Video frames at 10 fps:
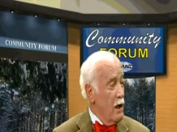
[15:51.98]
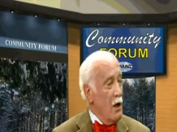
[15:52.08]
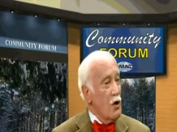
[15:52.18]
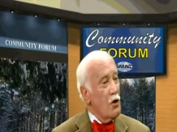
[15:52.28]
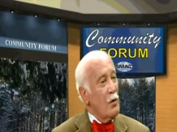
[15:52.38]

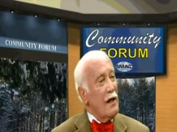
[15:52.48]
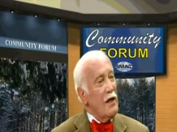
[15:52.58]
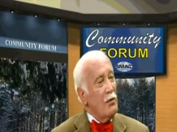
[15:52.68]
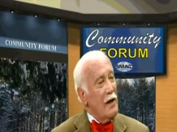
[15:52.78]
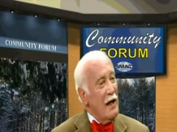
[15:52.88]
So
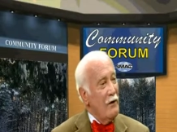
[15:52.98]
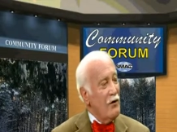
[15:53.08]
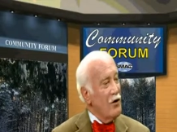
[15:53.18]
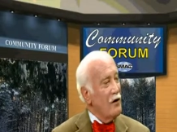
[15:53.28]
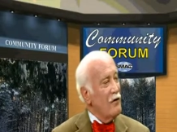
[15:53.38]
again, we have
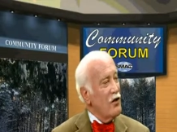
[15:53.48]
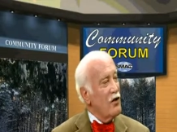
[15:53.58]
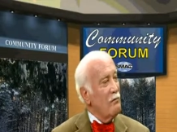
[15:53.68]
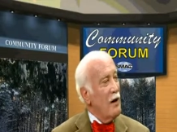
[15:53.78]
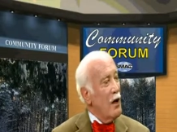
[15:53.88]
this division
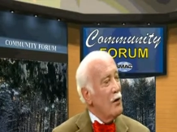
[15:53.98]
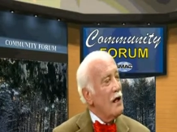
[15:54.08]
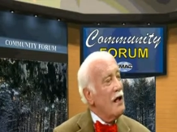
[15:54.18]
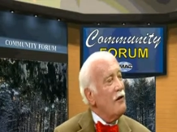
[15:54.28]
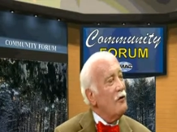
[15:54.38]
of power
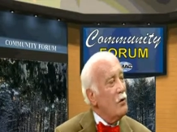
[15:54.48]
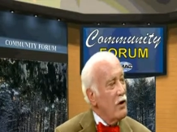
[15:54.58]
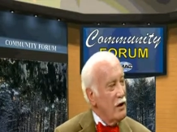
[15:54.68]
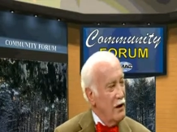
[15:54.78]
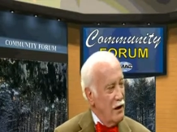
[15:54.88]
even
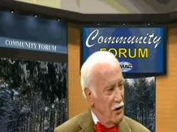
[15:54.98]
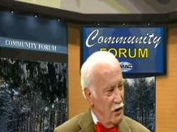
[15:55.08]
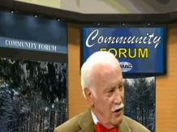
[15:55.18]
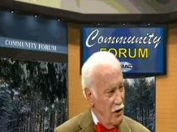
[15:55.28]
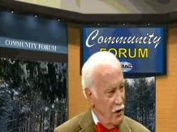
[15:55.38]
within the
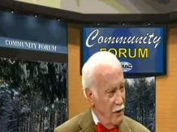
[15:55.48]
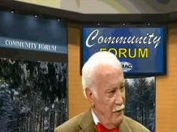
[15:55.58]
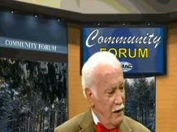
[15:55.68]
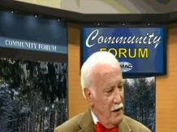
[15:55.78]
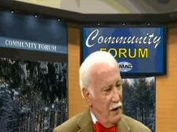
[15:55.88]
legislature.
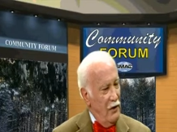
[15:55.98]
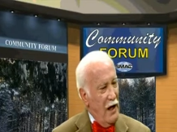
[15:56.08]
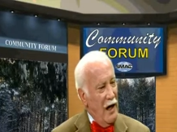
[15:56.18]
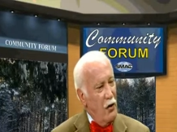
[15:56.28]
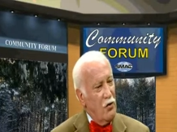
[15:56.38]
The
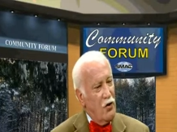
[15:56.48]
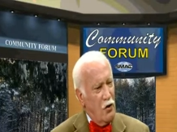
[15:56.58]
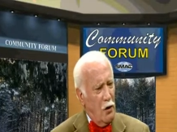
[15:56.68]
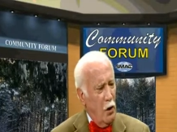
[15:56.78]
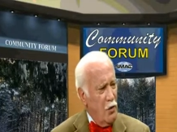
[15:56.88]
House
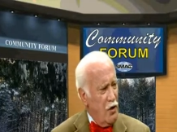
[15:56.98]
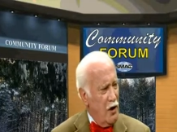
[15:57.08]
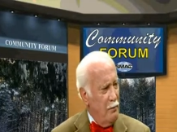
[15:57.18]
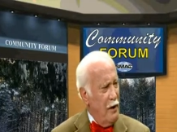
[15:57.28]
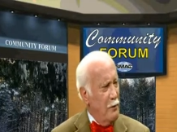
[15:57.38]
close to
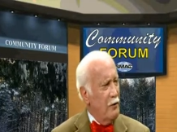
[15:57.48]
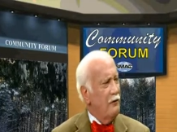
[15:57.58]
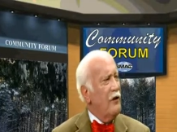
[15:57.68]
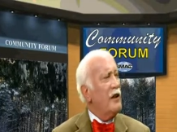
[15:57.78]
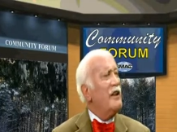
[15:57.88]
the people,
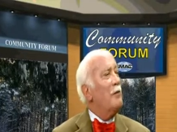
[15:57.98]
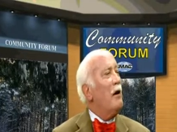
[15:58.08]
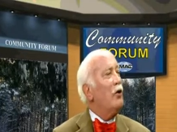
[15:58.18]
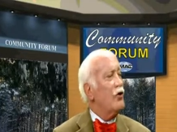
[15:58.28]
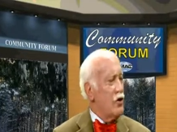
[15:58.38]
feeling the
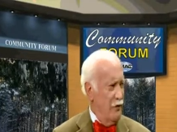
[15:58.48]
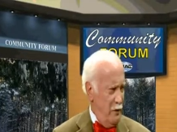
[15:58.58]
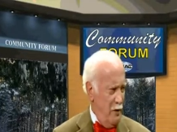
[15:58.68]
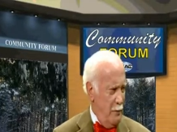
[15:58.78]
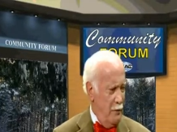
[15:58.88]
pulse of the
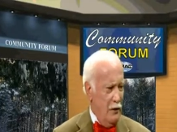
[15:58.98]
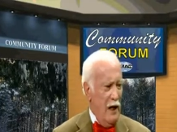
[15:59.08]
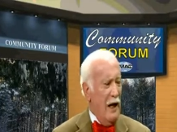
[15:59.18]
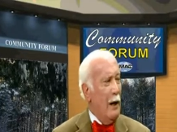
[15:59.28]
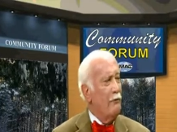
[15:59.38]
people,
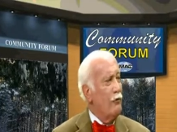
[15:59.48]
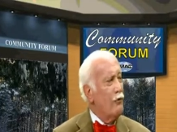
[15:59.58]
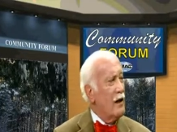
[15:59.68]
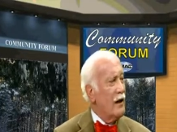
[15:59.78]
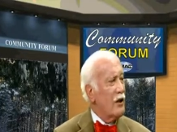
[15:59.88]
up for
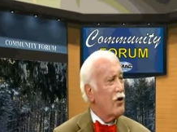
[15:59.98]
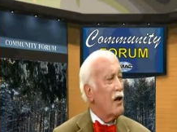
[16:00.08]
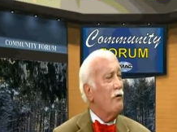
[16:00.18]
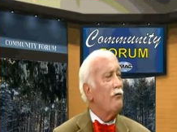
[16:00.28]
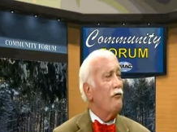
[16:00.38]
reelection
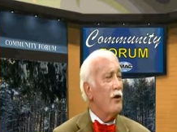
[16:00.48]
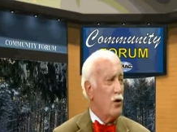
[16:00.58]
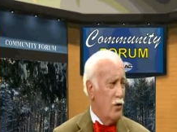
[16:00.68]
every two